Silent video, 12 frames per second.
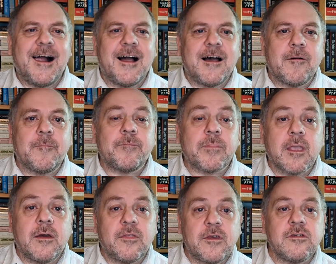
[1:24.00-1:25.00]
um,
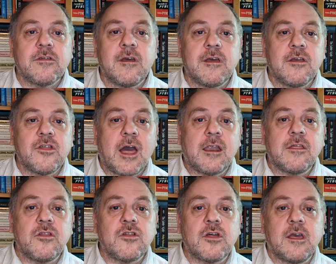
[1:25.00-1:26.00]
this
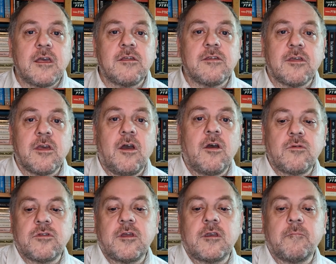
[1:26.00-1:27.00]
challenge is
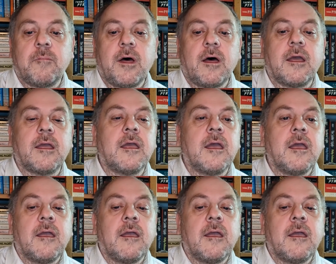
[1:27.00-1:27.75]
hosted by